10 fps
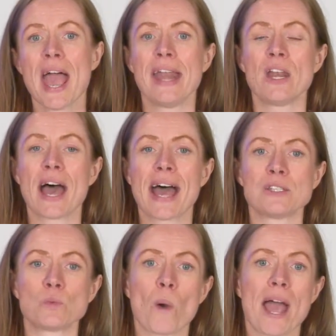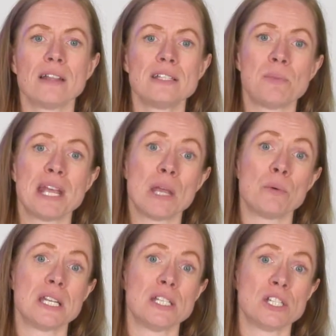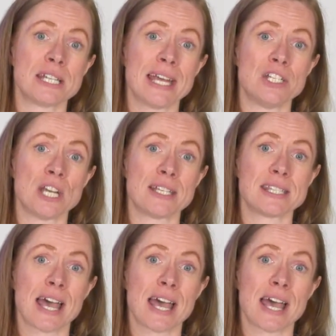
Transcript: and as well as being able to digest